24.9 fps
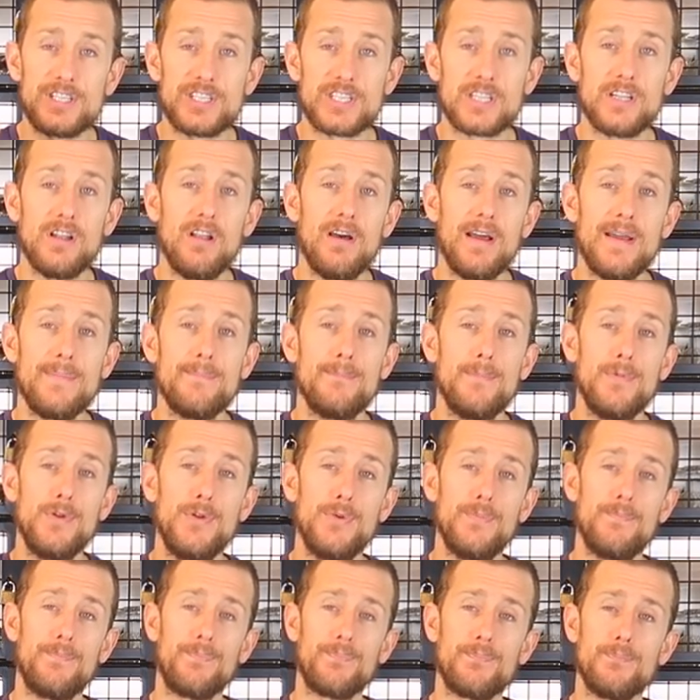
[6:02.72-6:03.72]
slight
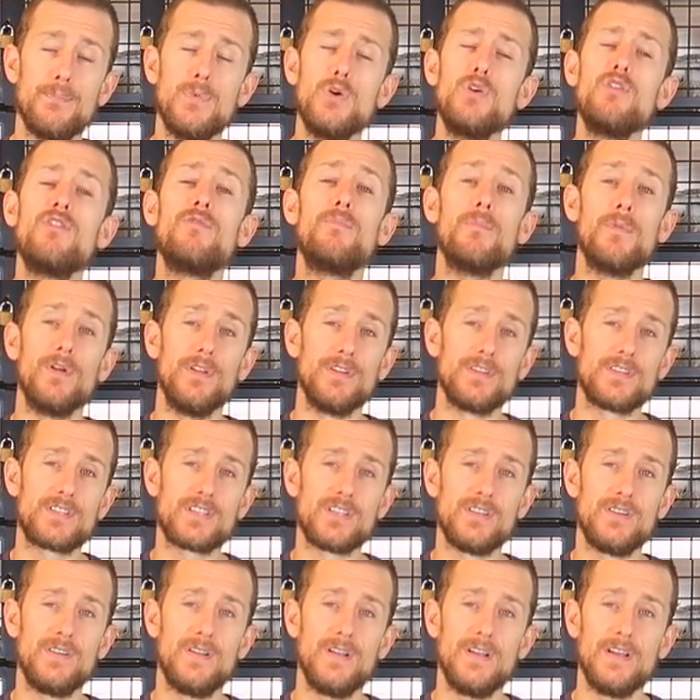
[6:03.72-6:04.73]

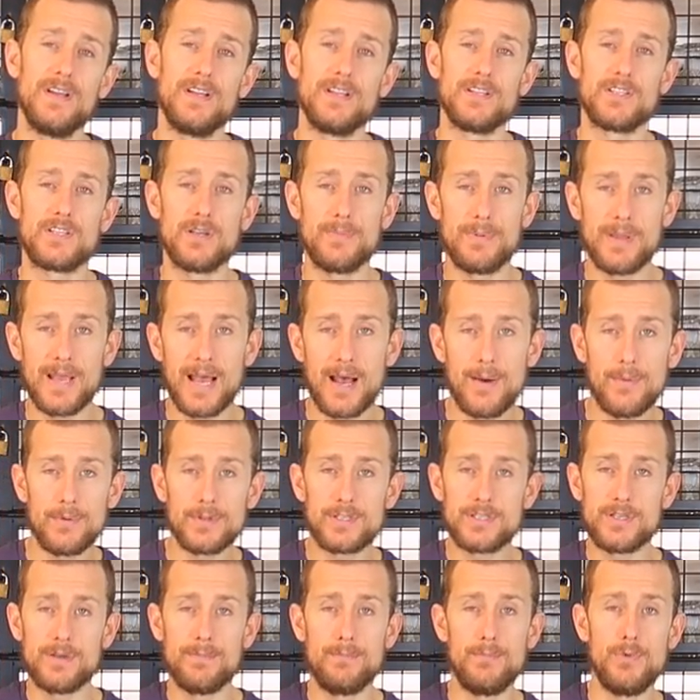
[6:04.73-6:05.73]
movement to be able
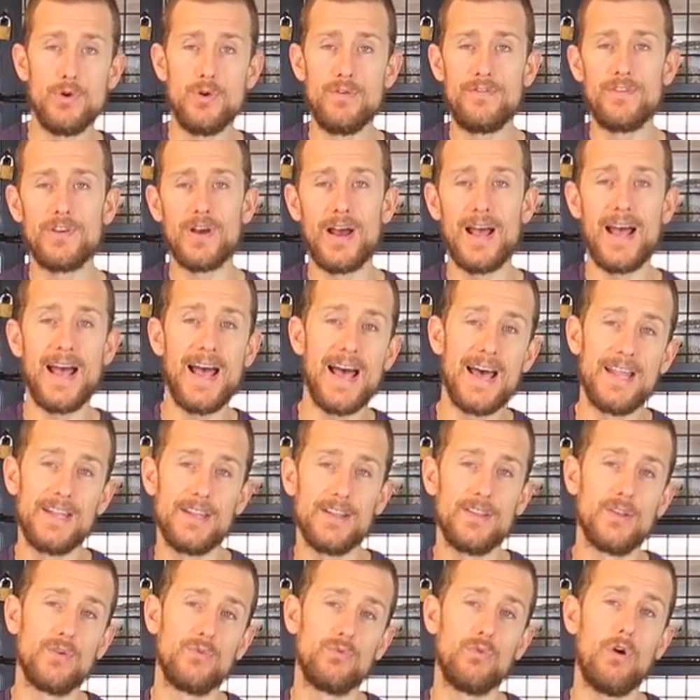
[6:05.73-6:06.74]
to move your hand
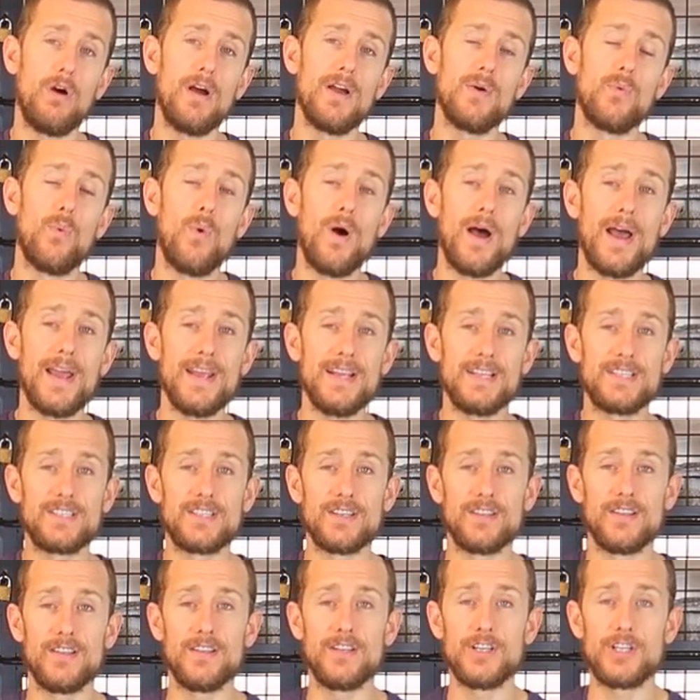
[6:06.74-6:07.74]
in the right way
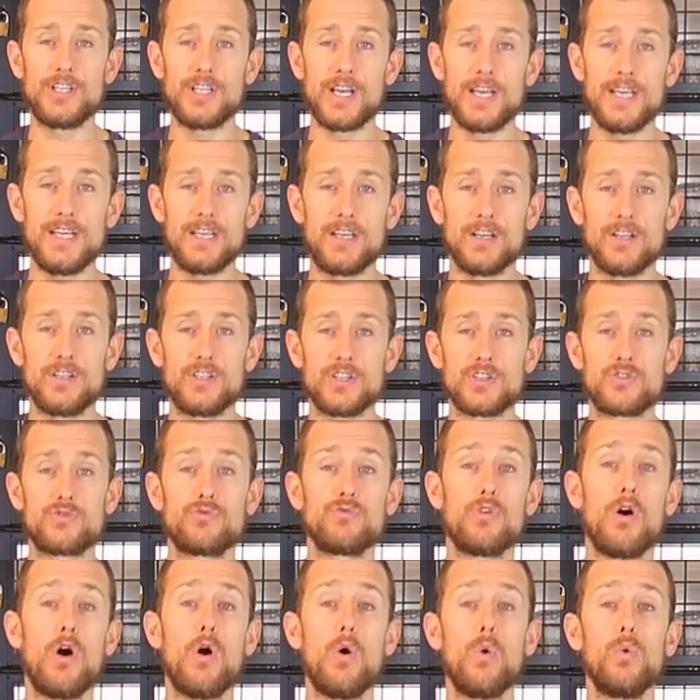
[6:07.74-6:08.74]
so that the shaker just
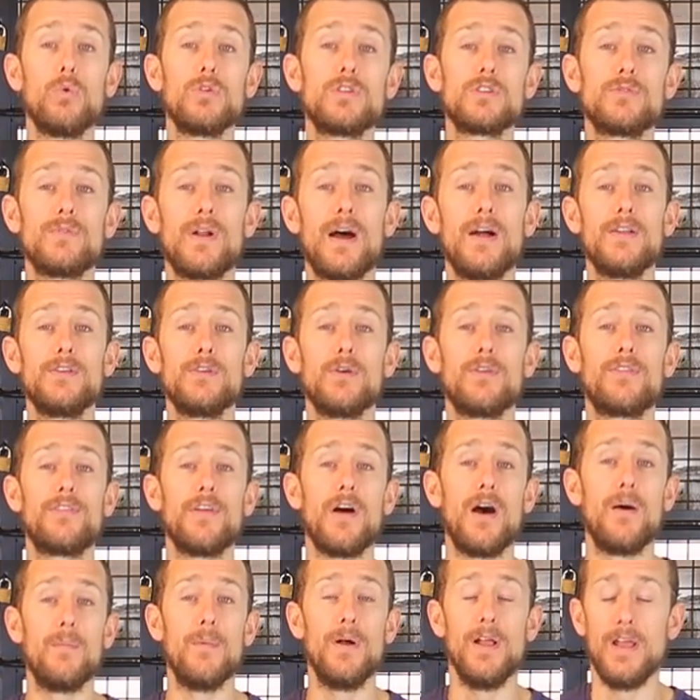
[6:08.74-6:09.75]
rolls around your
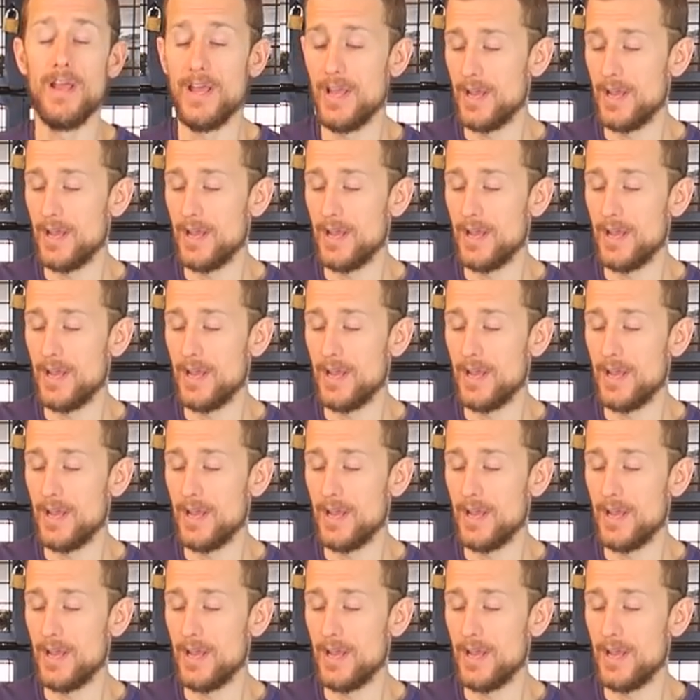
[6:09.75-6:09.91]
thumb.